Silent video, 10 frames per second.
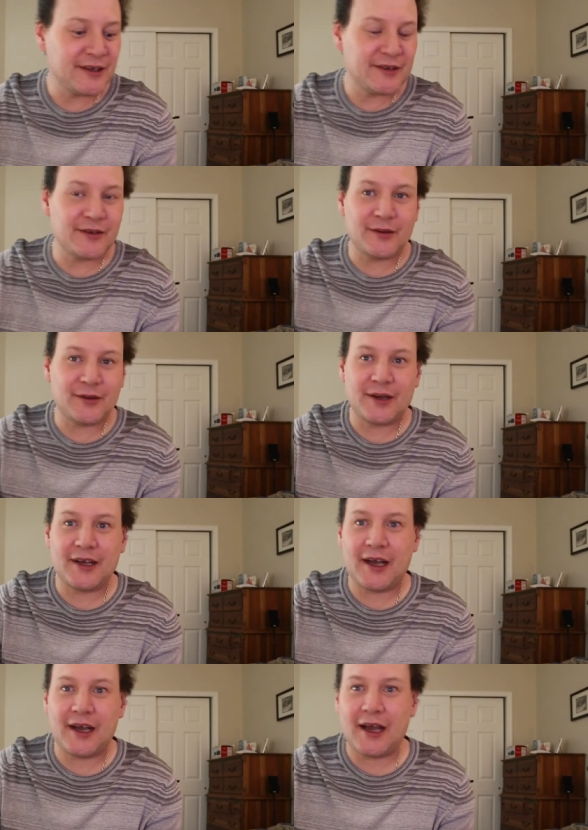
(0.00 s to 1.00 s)
So
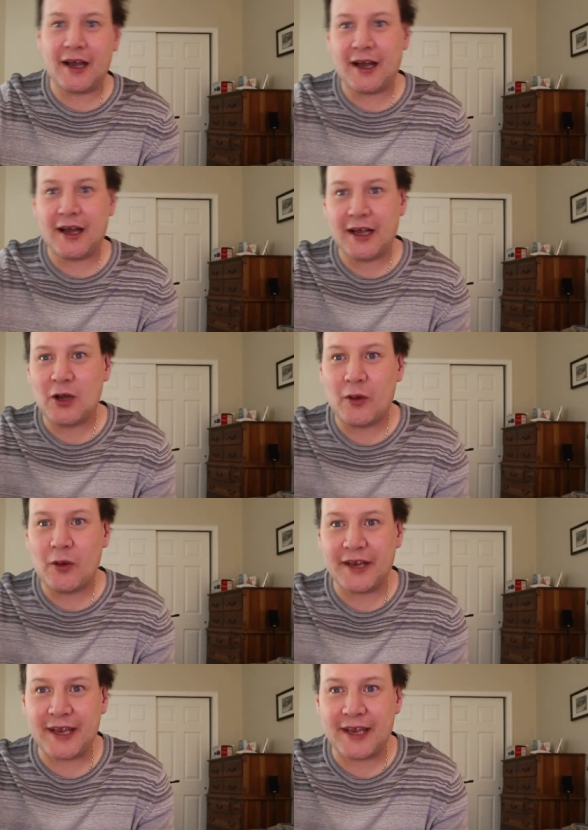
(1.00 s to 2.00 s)
I go
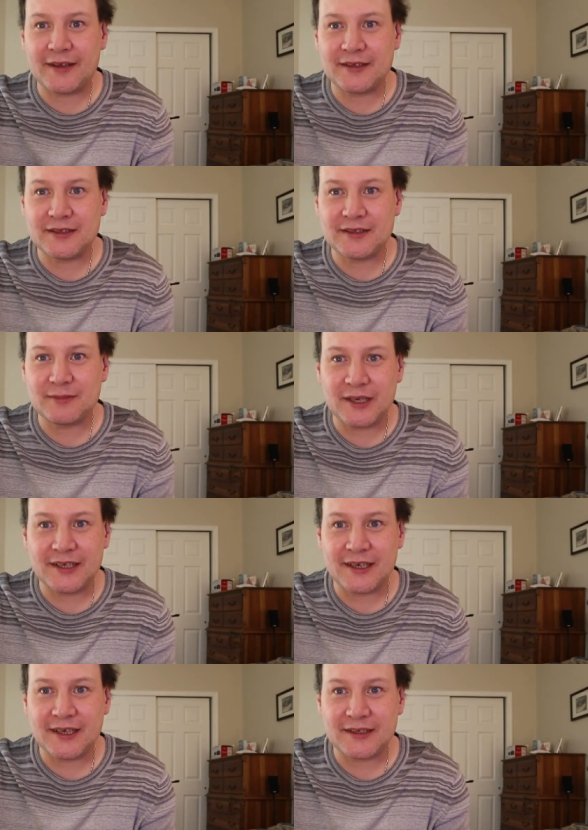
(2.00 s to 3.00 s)
on. This is my
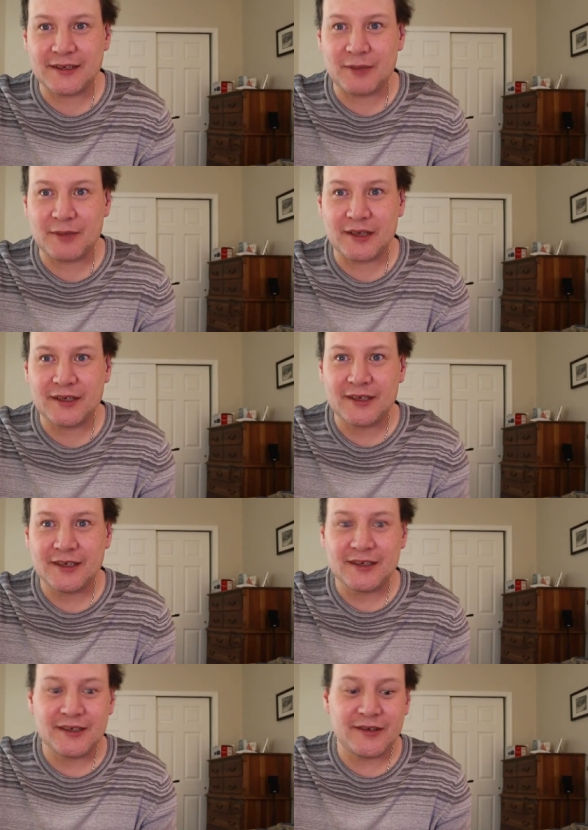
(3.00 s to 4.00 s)
tech tip.
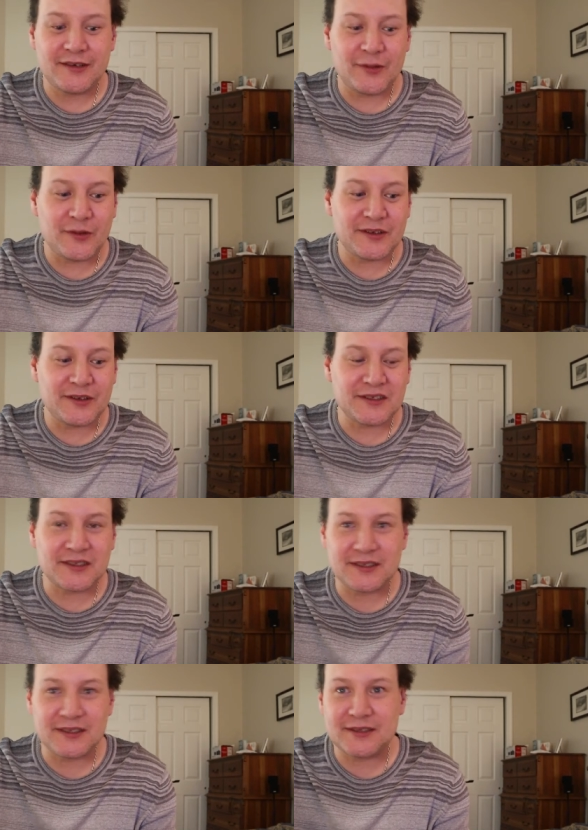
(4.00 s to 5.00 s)
If you want to
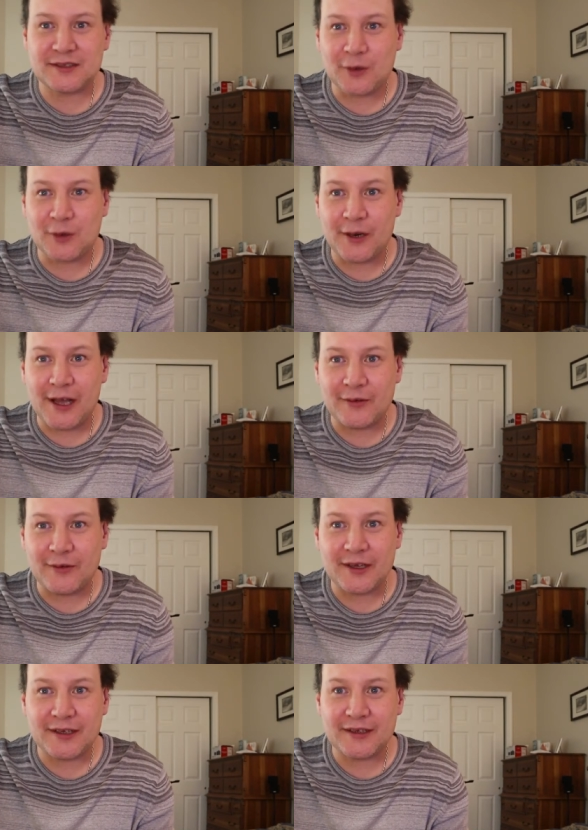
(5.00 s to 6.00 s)
just start out
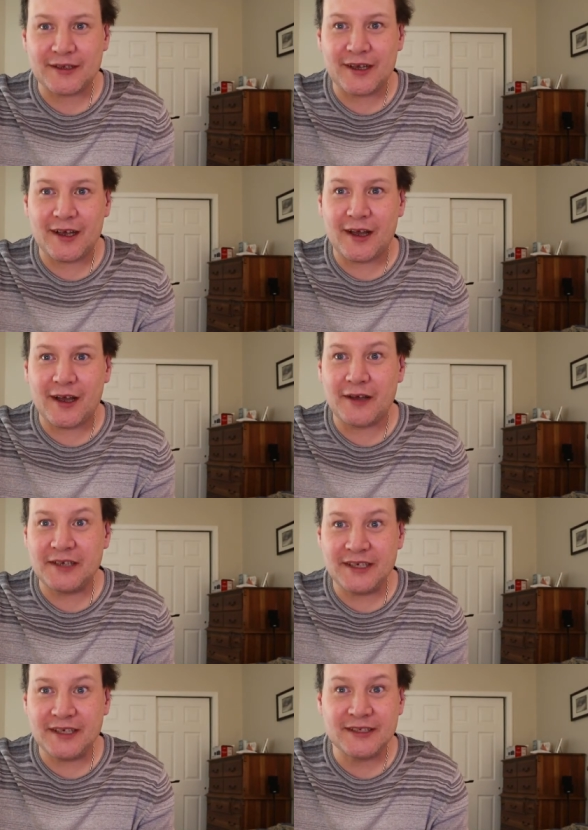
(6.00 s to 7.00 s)
like an
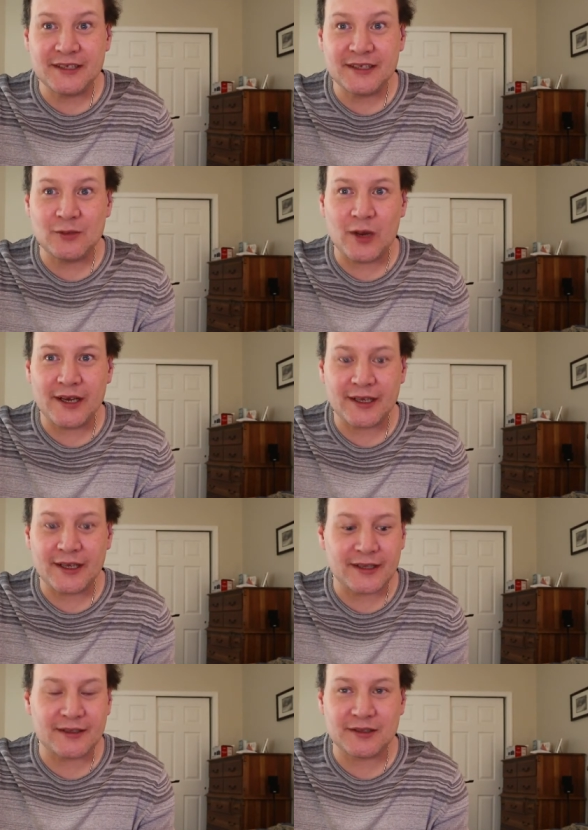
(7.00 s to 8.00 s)
easy way
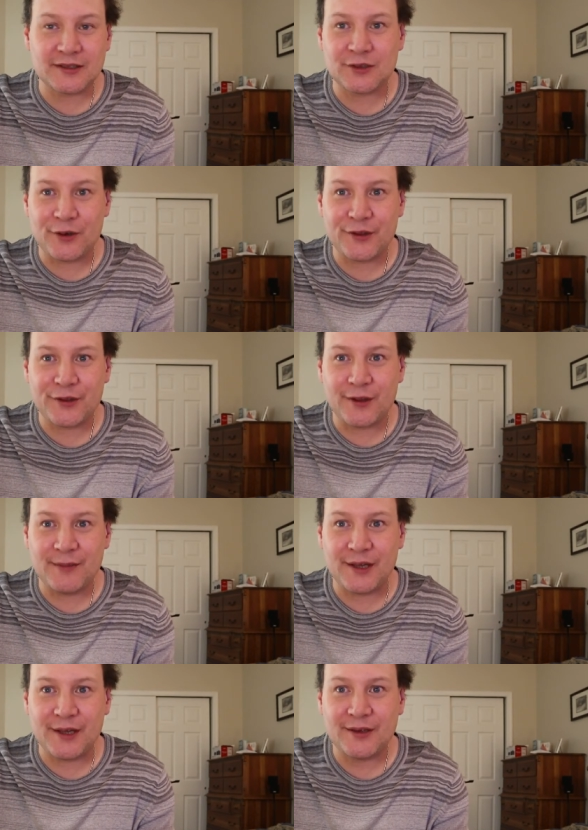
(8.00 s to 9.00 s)
to start a
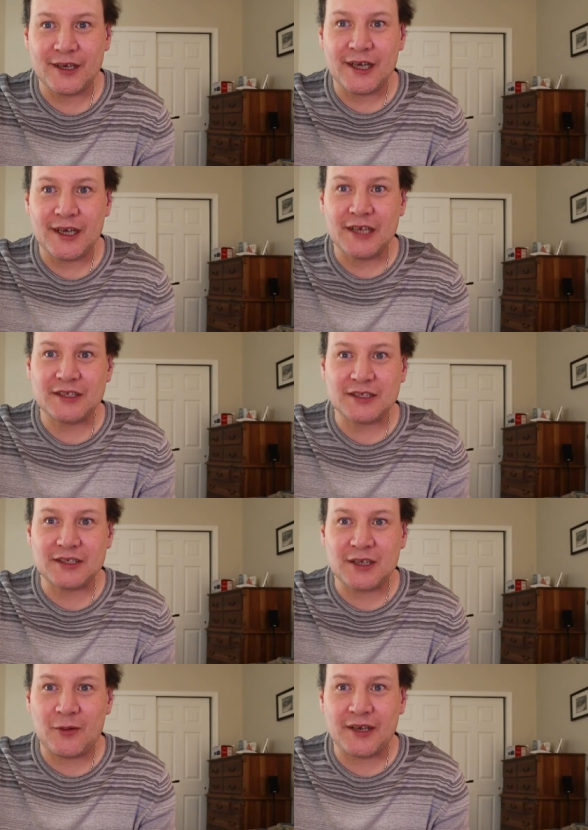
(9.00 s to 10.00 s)
thumbnail, just
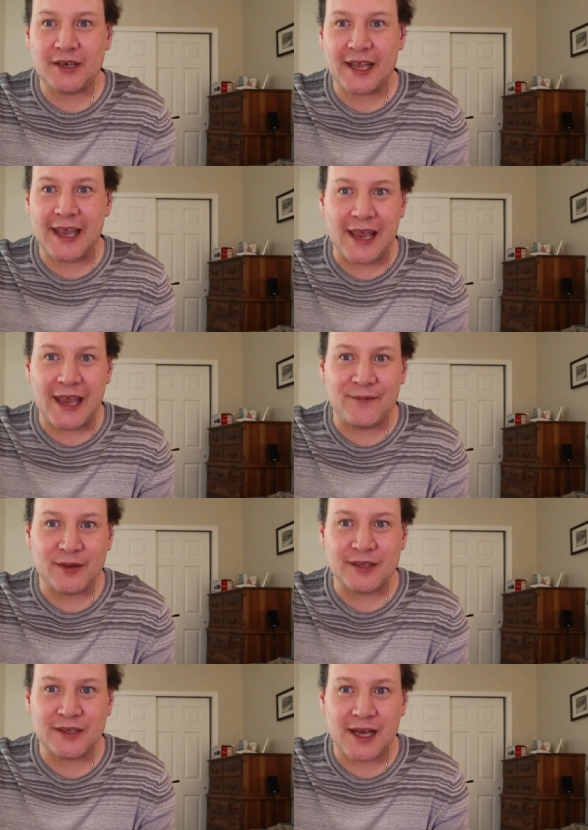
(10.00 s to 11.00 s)
go on the
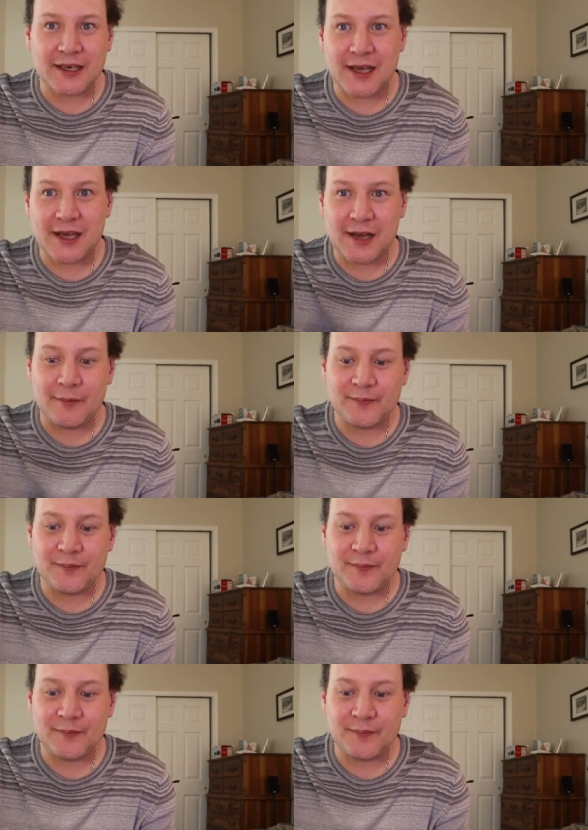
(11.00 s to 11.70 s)
Canva.com.